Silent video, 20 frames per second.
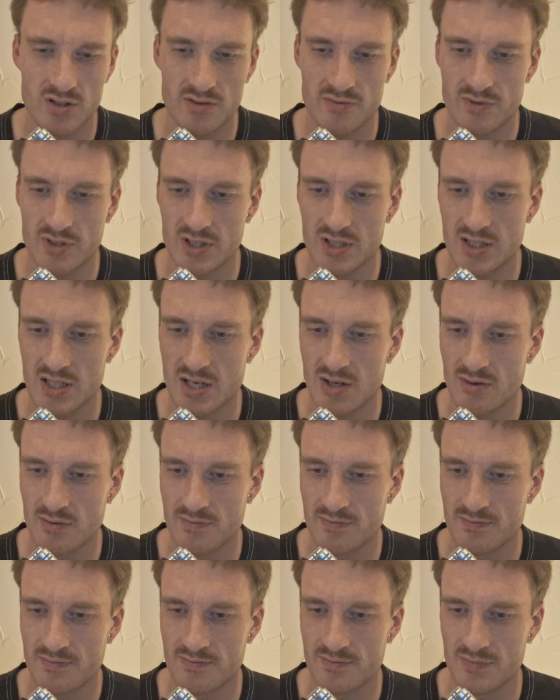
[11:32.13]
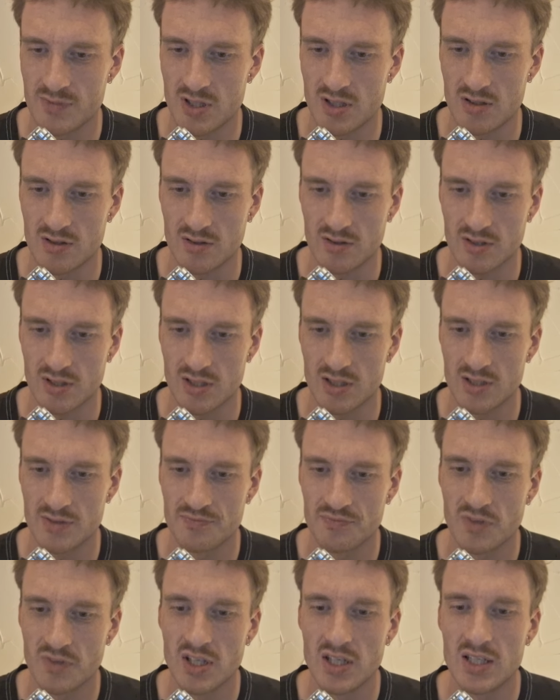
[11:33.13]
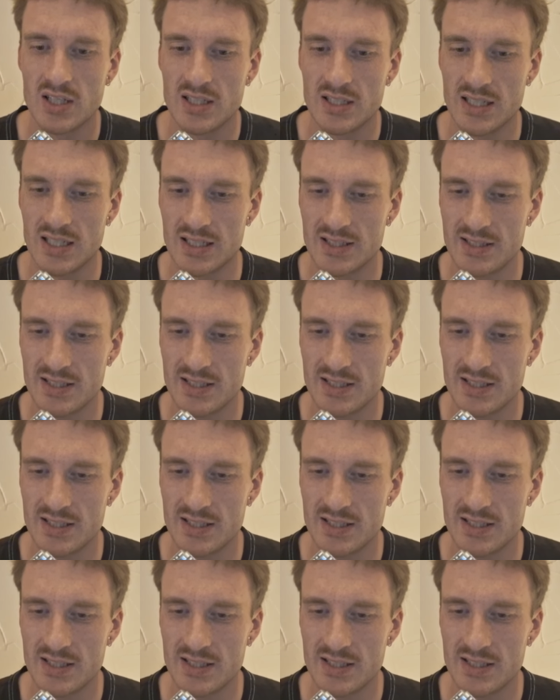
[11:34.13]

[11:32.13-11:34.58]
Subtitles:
What's now? Oh god. Yeah,